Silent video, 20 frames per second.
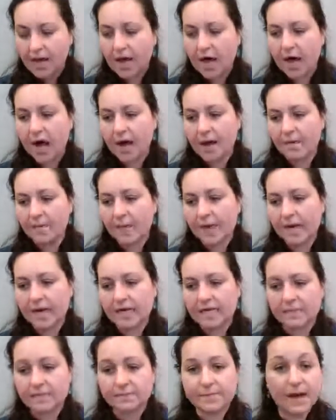
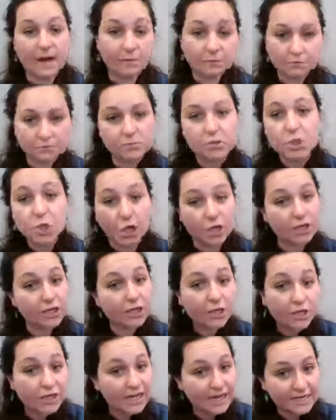And it's about
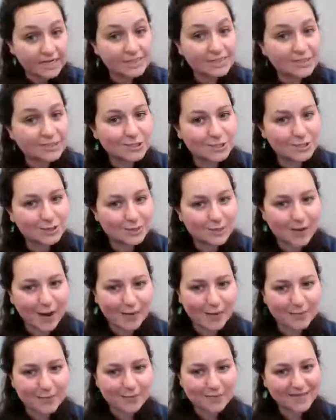Charley Hernandez, as you can
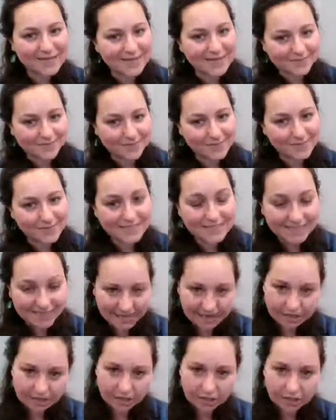probably guess from the
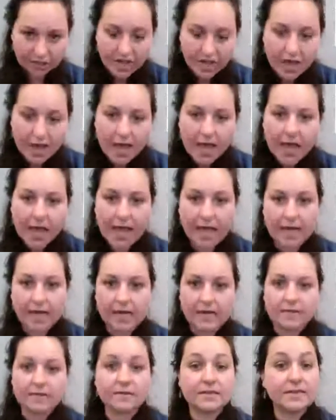title,
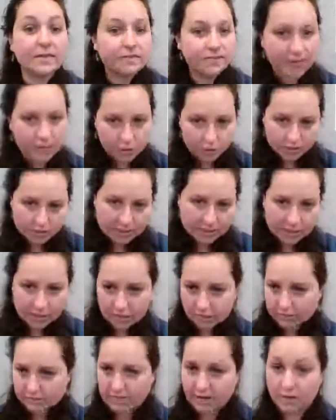and the adventures he
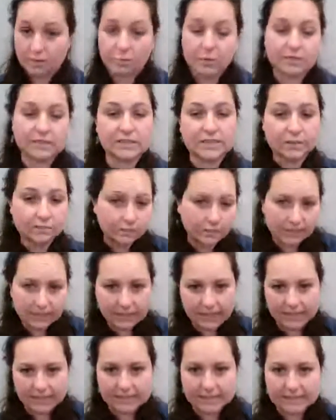goes on once he
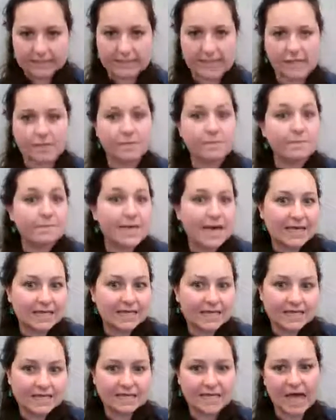realizes that the
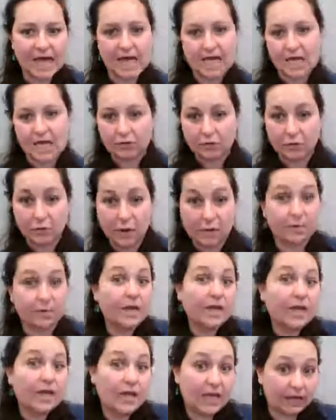myths that he grew up
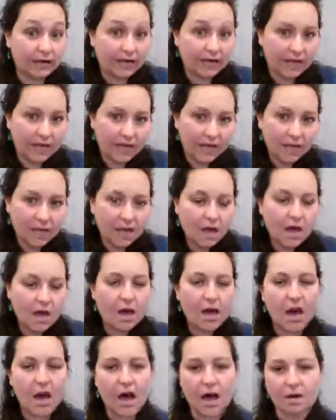hearing
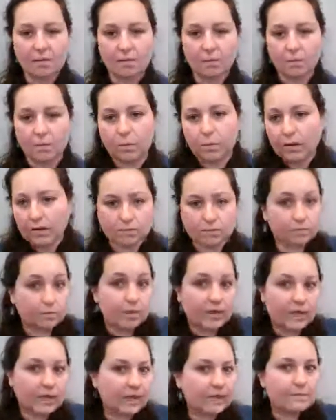weren't
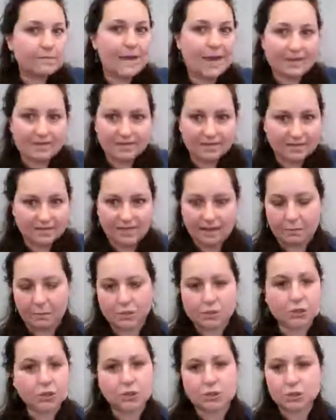really myths. They
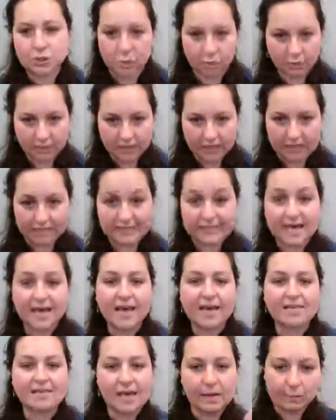weren't stories,
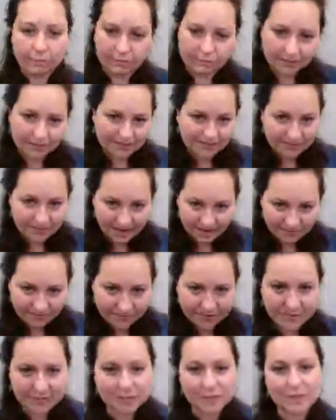they were real life.
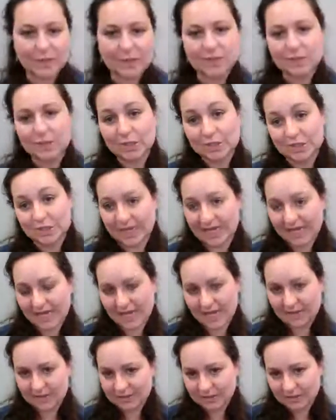And so he starts to
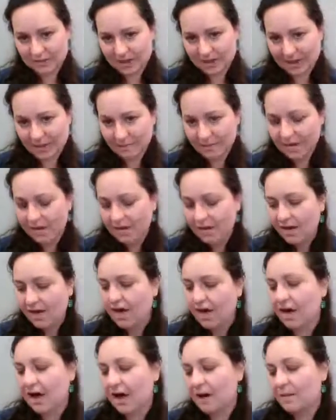encounter them,
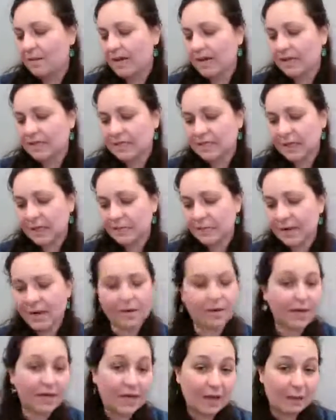and it's all
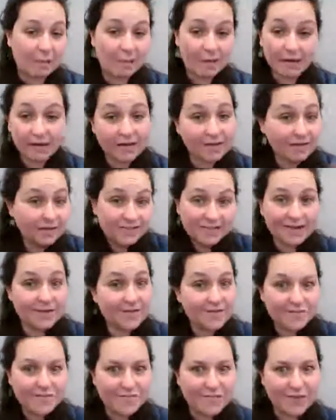about him
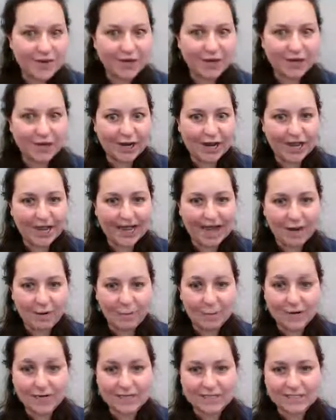figuring out
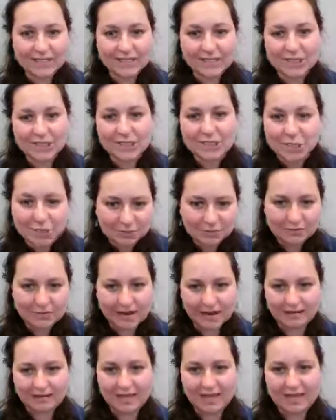what he's going to do
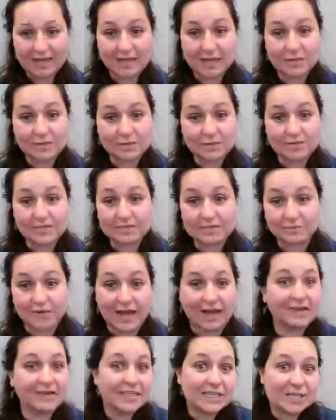now that he knows his
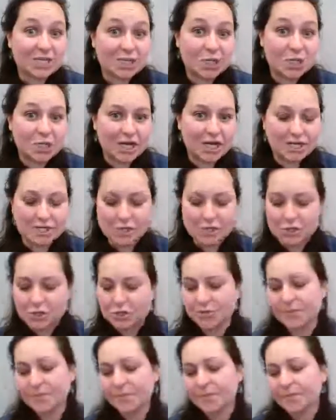reality has
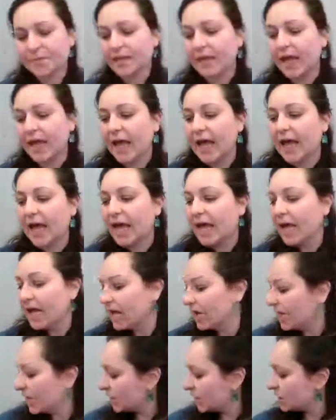changed.
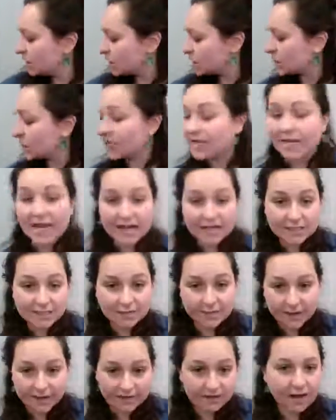So the next
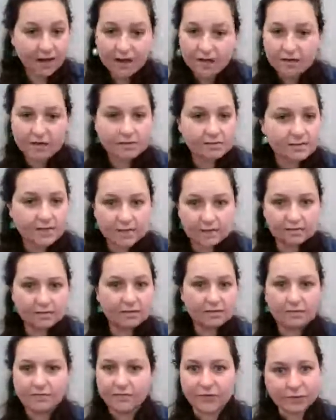one,
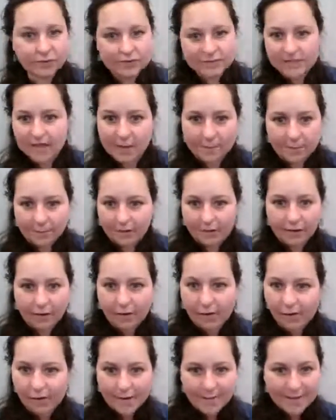first couple are
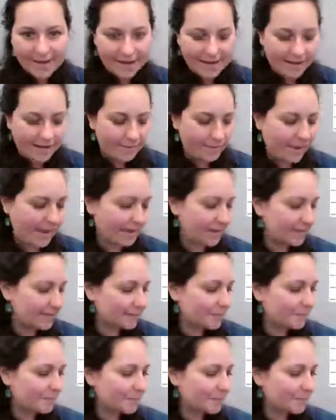all on my iPad.